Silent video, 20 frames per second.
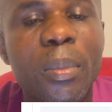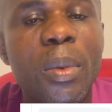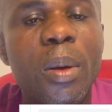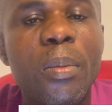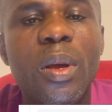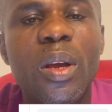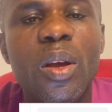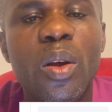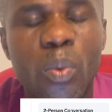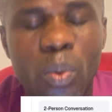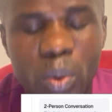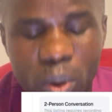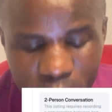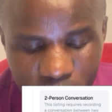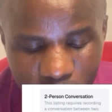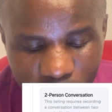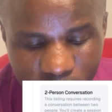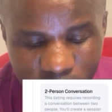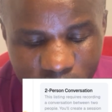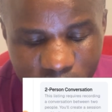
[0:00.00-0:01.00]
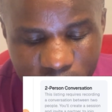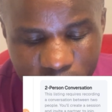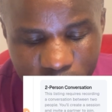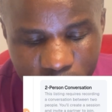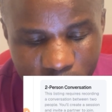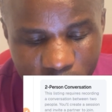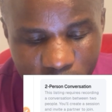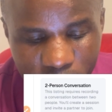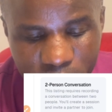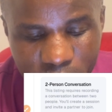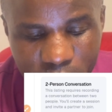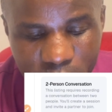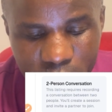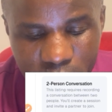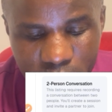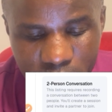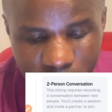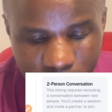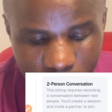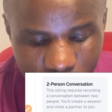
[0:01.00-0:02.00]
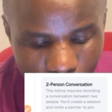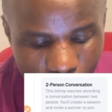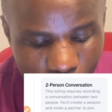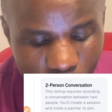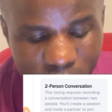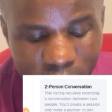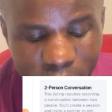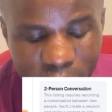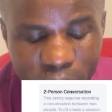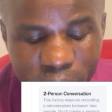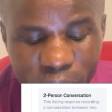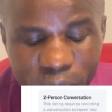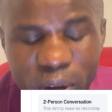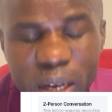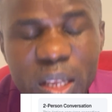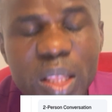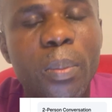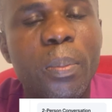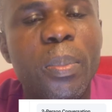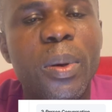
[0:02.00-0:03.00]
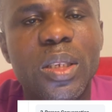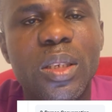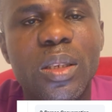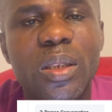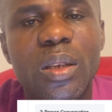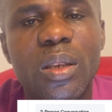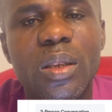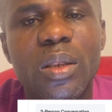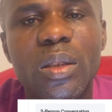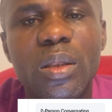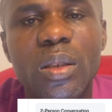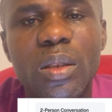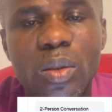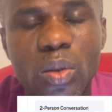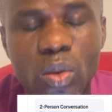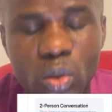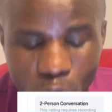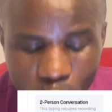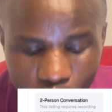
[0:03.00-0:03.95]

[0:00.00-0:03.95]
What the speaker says: maybe your wife or your friend, you can invite the person to